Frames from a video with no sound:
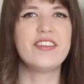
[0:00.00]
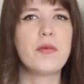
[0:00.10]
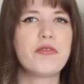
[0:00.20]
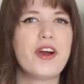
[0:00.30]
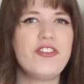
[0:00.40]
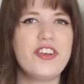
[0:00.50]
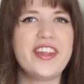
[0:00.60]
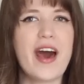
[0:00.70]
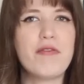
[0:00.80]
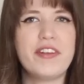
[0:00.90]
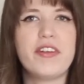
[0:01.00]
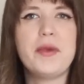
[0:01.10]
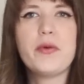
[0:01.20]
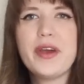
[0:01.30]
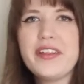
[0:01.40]
So before I show you the outfits, let
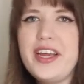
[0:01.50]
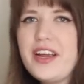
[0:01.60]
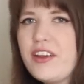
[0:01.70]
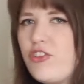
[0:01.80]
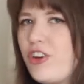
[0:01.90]
me quickly